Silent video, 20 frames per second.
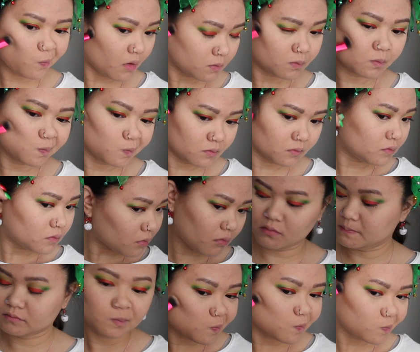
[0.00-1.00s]
I'm going to go in
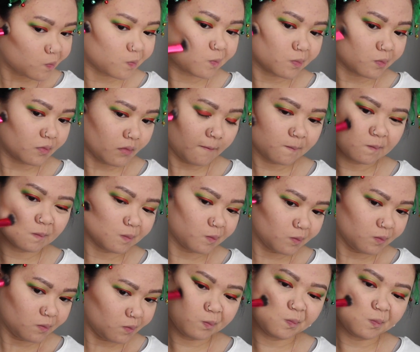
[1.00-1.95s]
with the Physicians